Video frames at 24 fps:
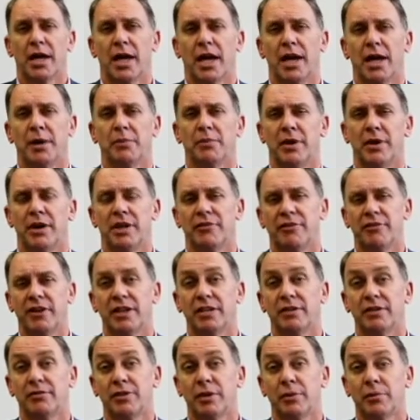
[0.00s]
And
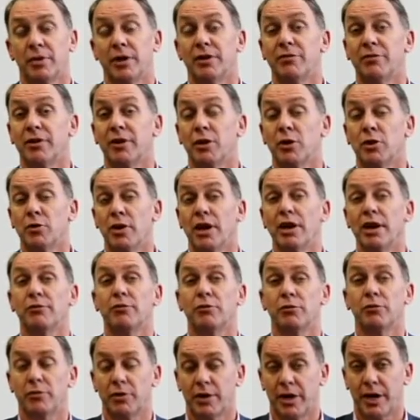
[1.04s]
effectively, we're very
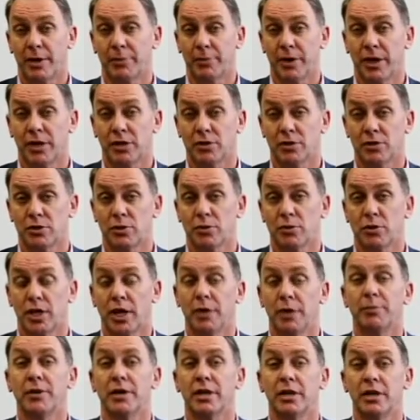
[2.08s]
grateful for our patients who
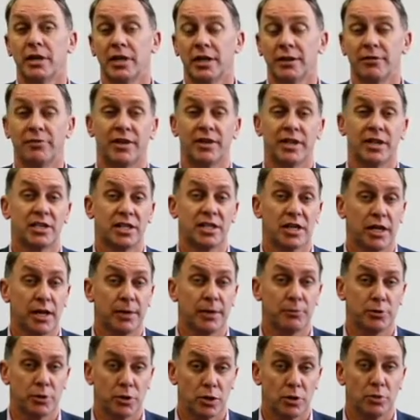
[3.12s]
come in and give their
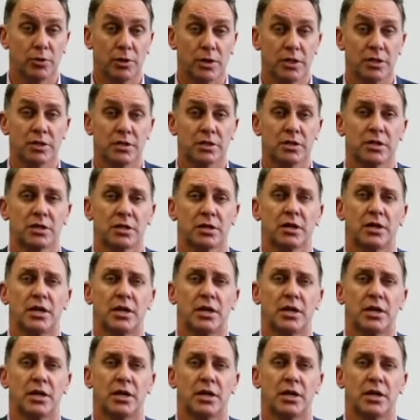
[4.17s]
time to us.